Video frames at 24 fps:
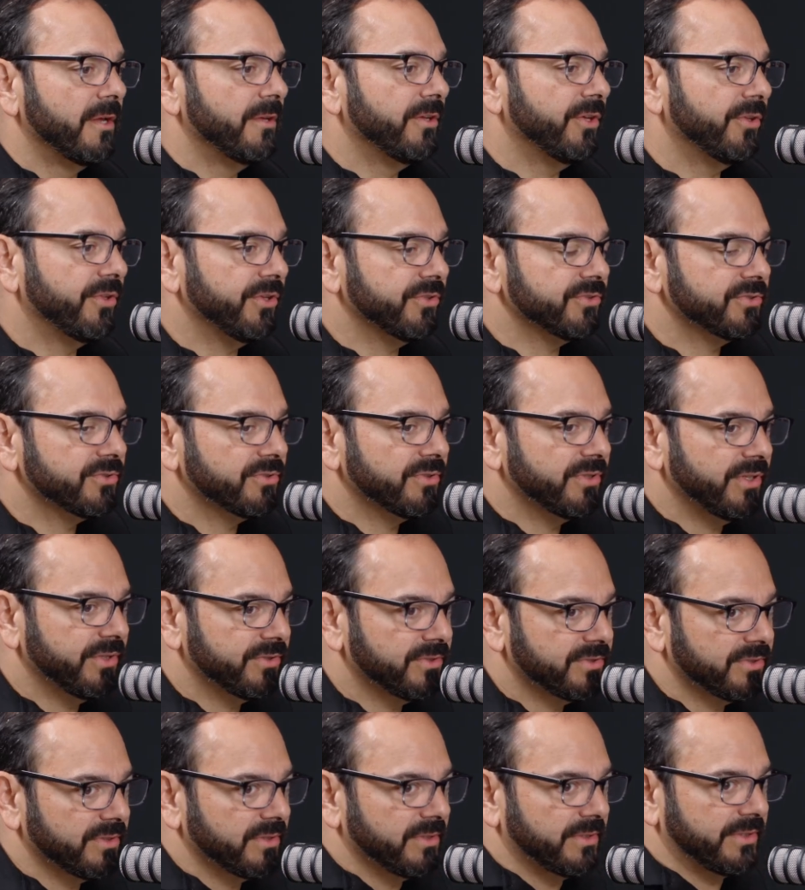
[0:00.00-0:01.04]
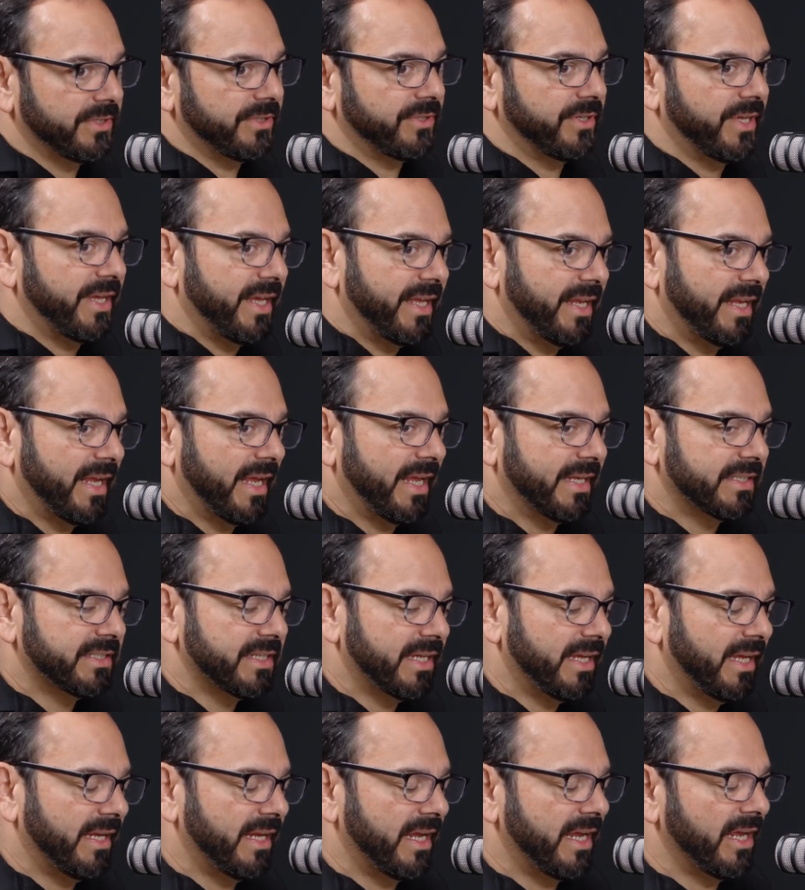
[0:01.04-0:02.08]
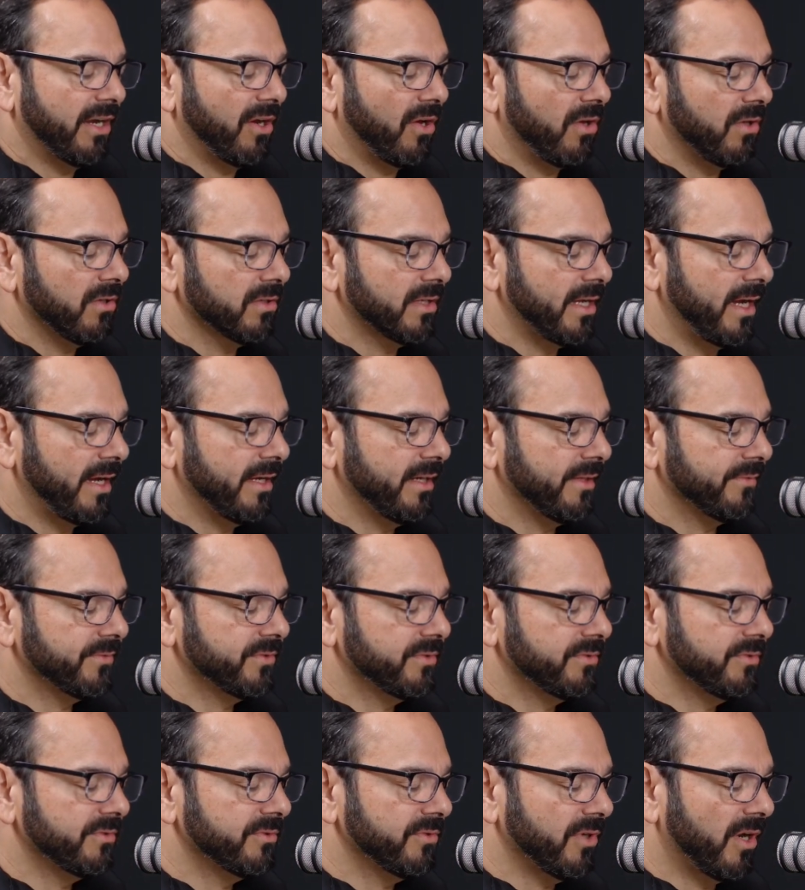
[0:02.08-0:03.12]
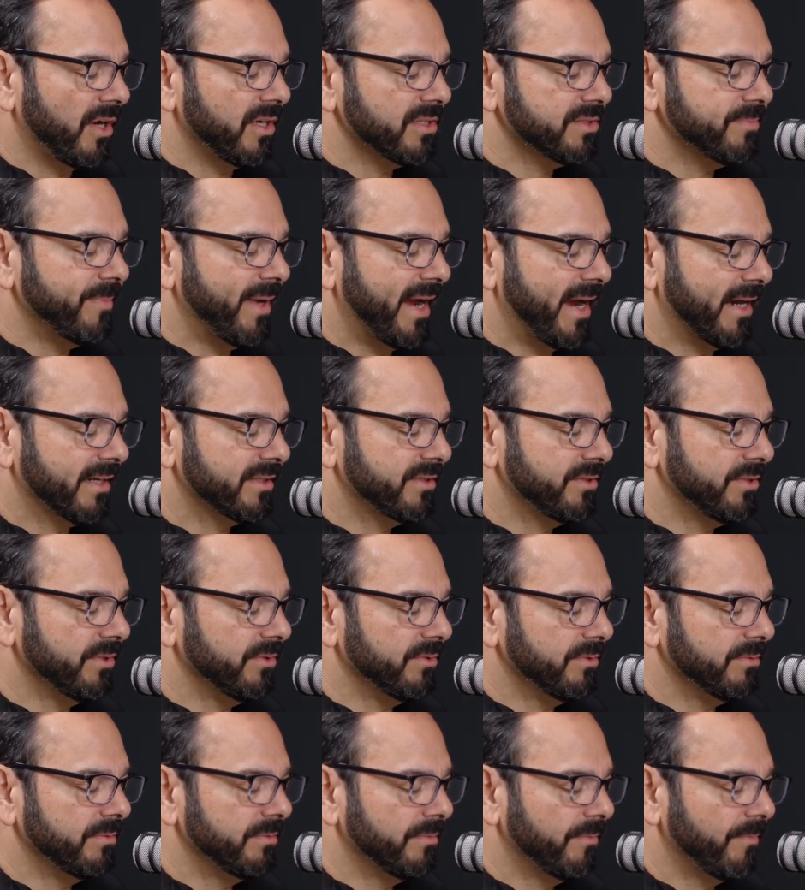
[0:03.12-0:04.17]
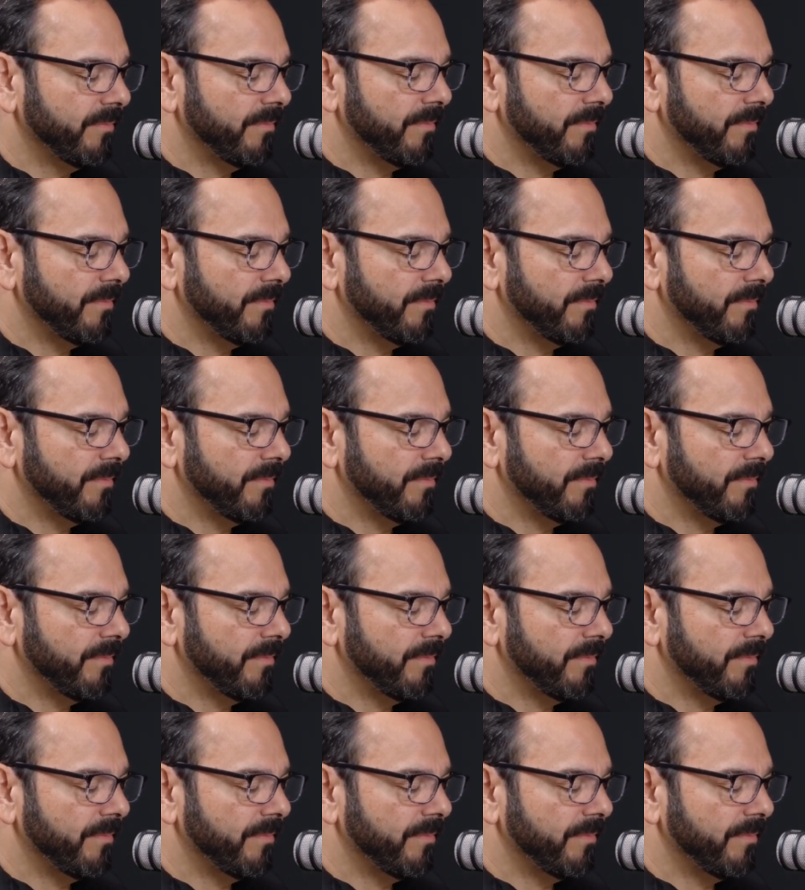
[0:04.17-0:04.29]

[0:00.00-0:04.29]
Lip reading: It all kind of draws back to